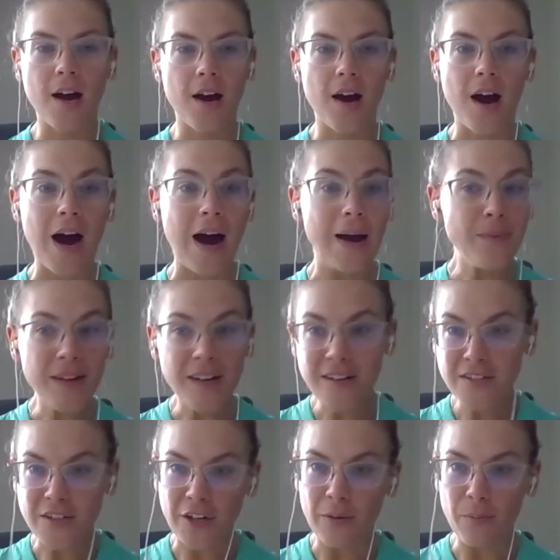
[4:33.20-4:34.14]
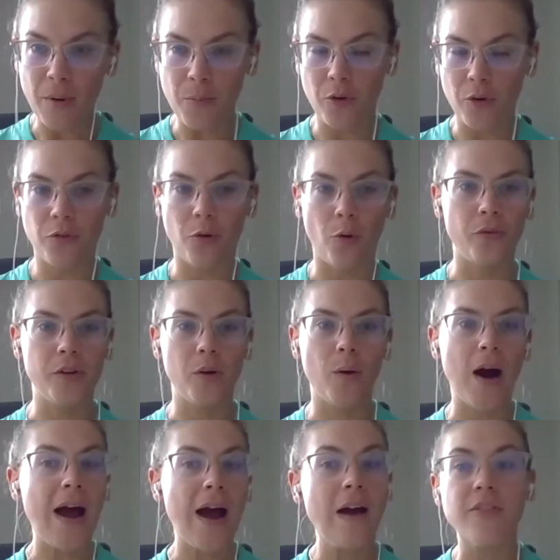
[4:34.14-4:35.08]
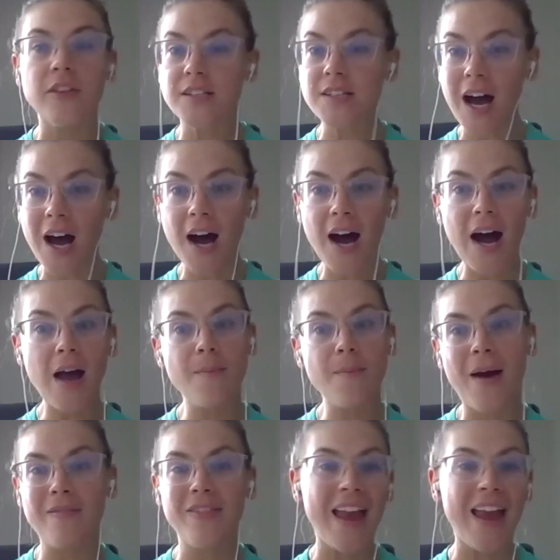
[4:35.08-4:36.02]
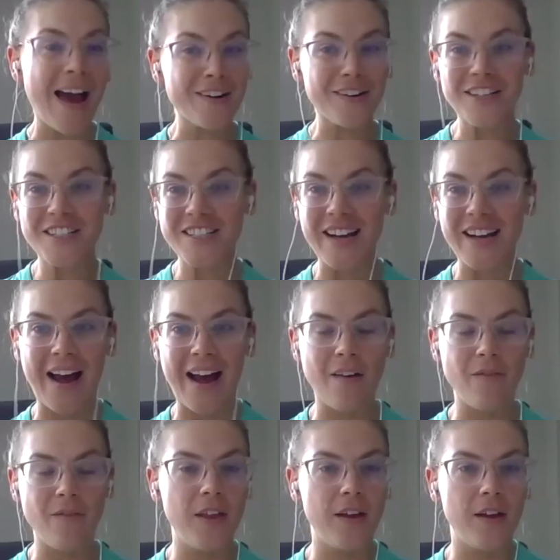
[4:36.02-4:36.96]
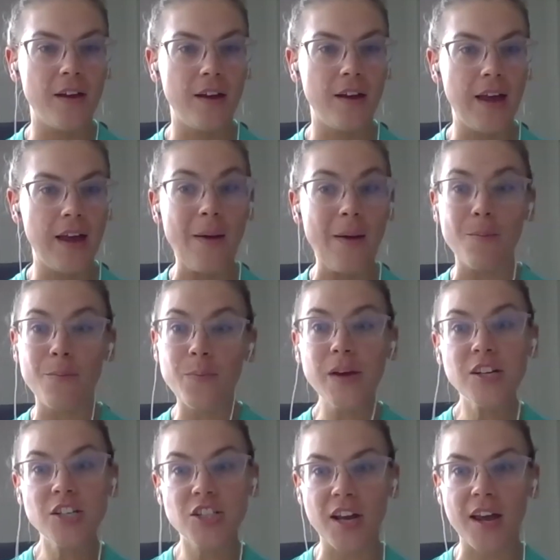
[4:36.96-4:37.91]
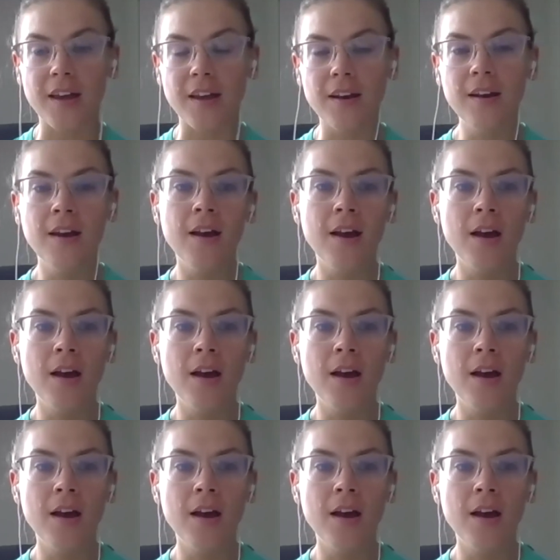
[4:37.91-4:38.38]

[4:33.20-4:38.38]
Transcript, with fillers: I'm getting started on my portfolio. I have the time, I have the energy, I have the ambition.